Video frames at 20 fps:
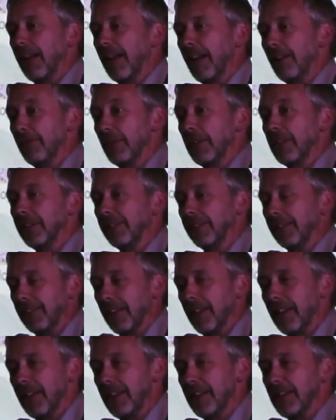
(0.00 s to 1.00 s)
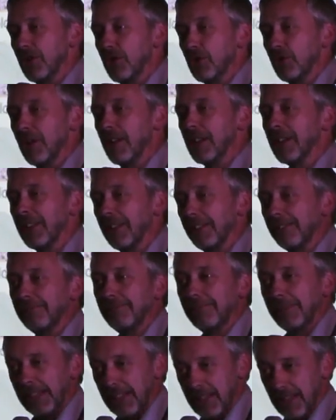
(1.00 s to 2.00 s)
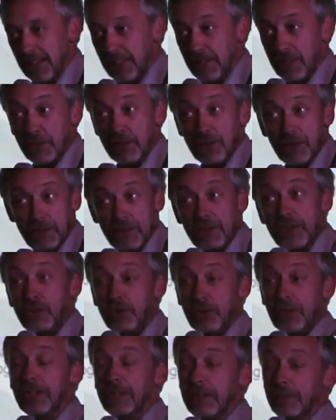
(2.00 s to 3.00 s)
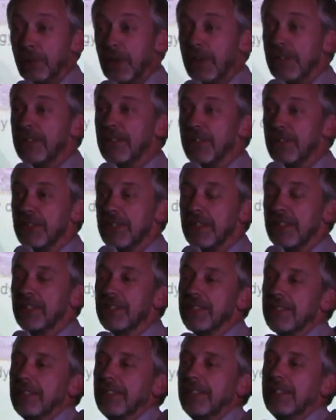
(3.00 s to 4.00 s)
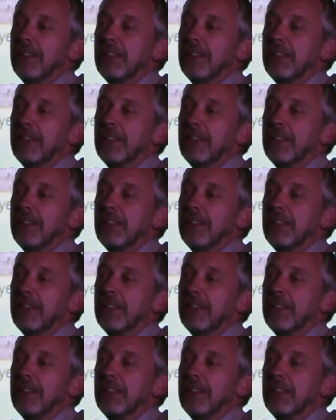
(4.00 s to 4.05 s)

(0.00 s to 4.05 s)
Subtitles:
having a drug to treat a brain disease,